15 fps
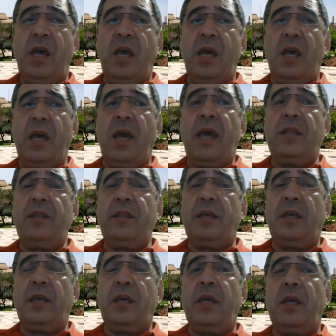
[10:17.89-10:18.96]
Uh, and,
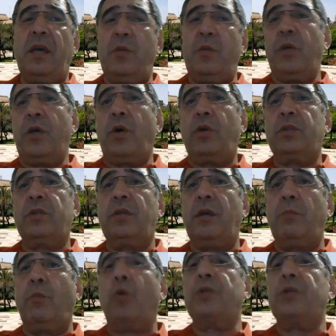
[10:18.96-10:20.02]
and we got more